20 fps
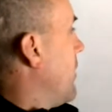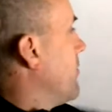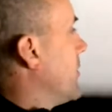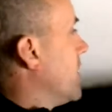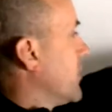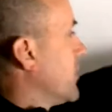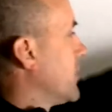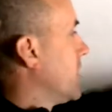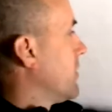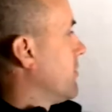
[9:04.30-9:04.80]

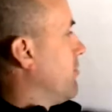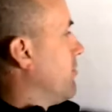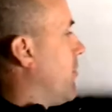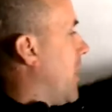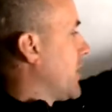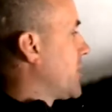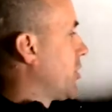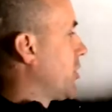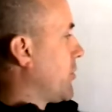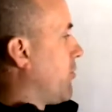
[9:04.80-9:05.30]
This is
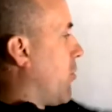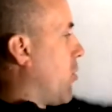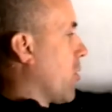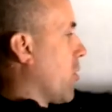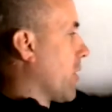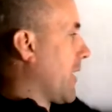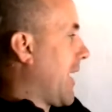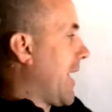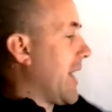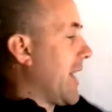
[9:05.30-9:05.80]
much
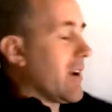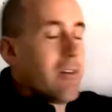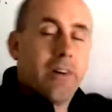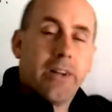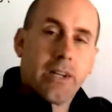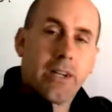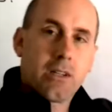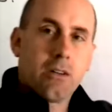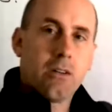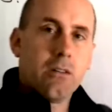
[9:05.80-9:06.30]
more
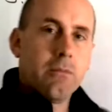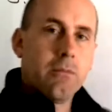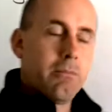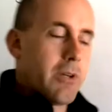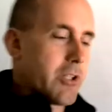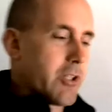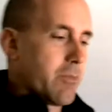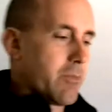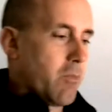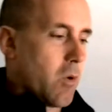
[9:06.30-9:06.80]
analytical,
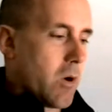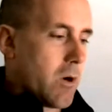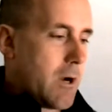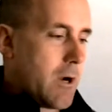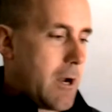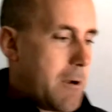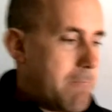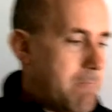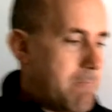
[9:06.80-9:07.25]
much more,